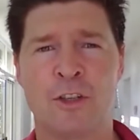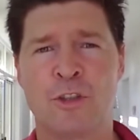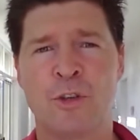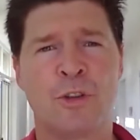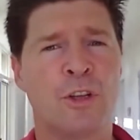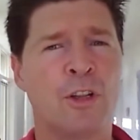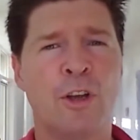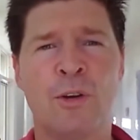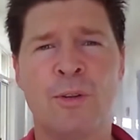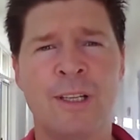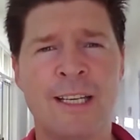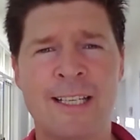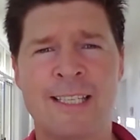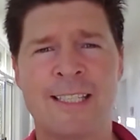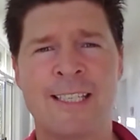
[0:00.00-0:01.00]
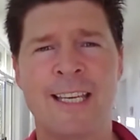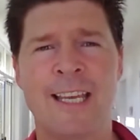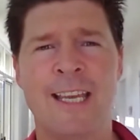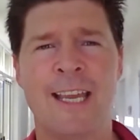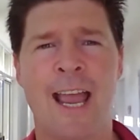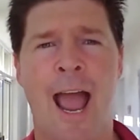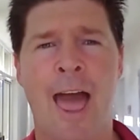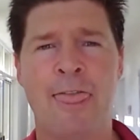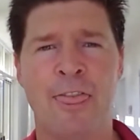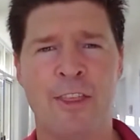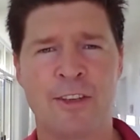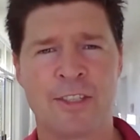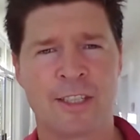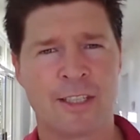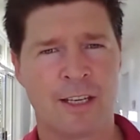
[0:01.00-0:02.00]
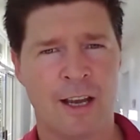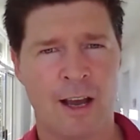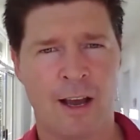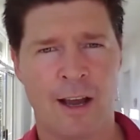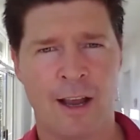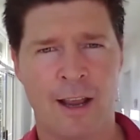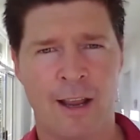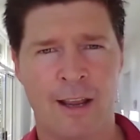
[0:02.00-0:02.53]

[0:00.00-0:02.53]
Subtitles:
to the lonely sea and the sky,